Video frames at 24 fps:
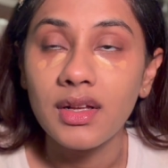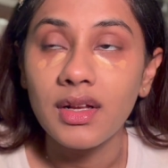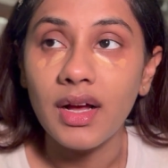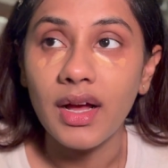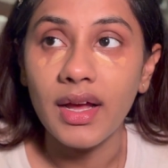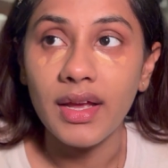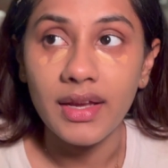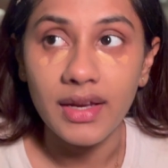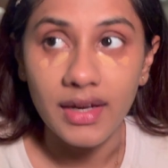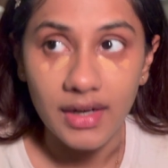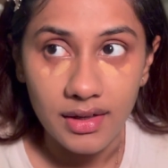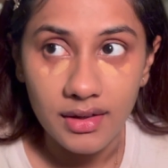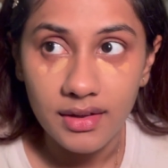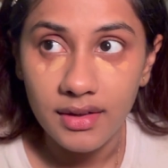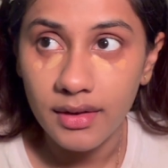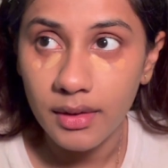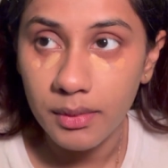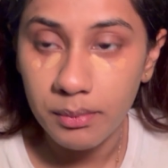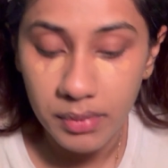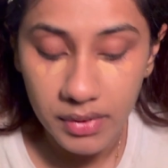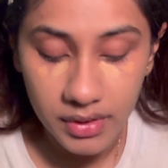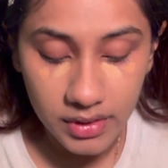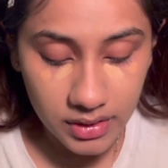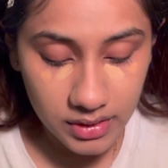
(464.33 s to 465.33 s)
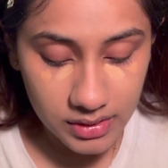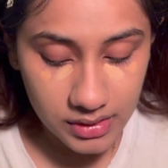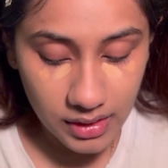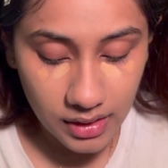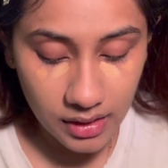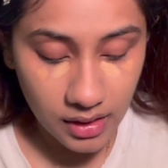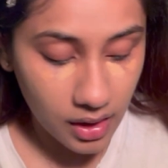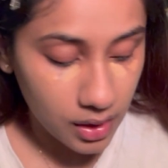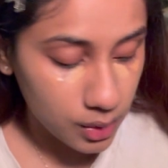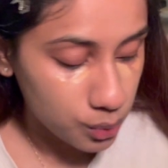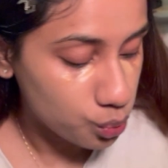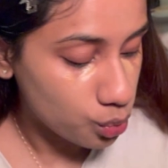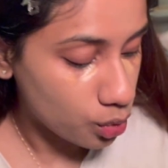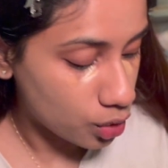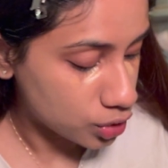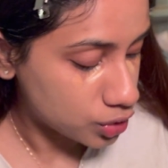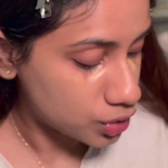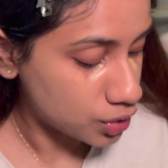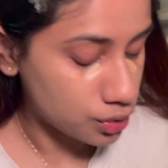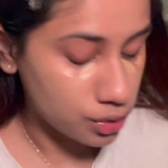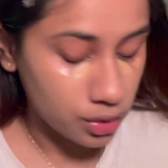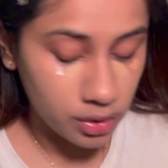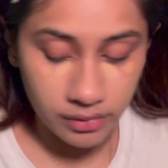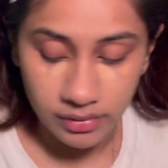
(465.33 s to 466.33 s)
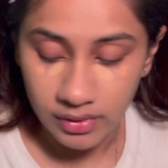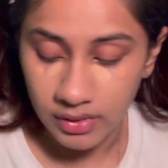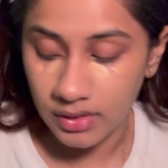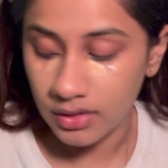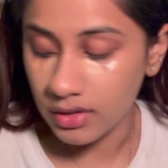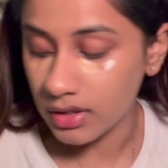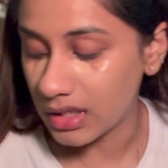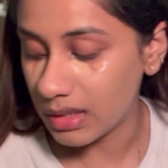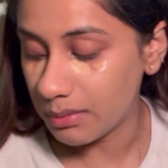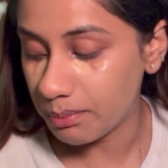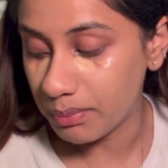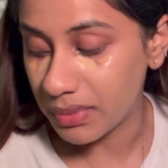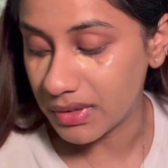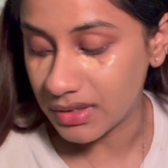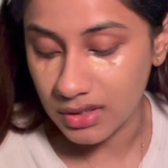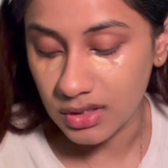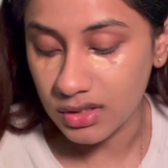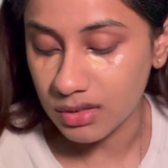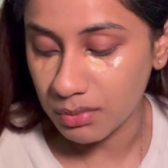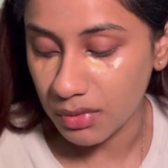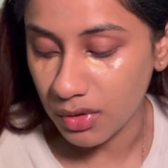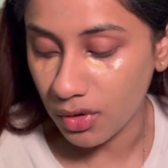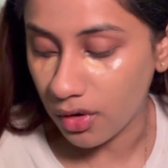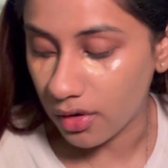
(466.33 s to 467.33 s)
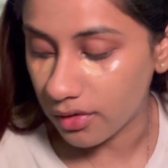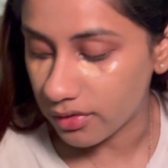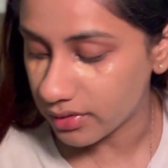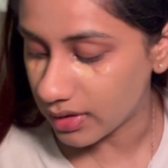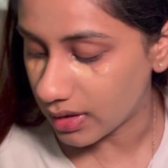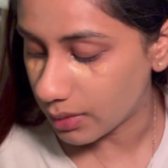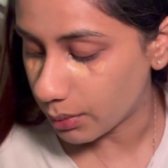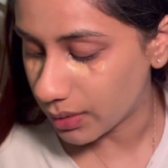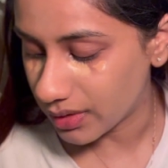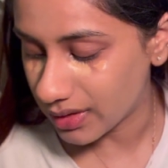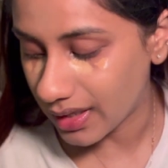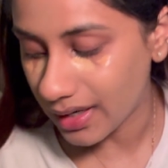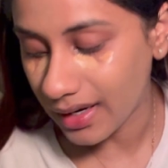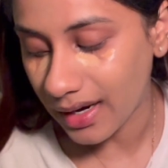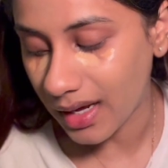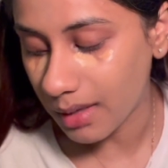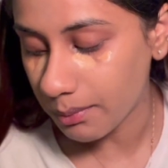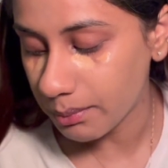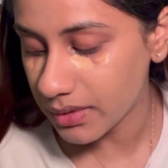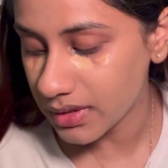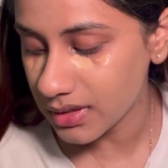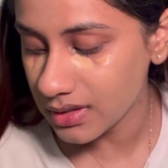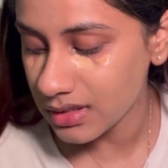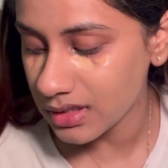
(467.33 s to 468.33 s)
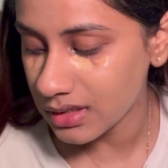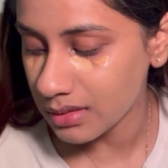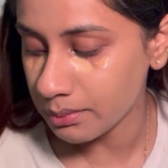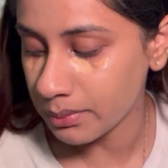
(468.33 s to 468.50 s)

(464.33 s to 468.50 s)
I hate it because I can't wash it off and it really pisses me off then when that happens.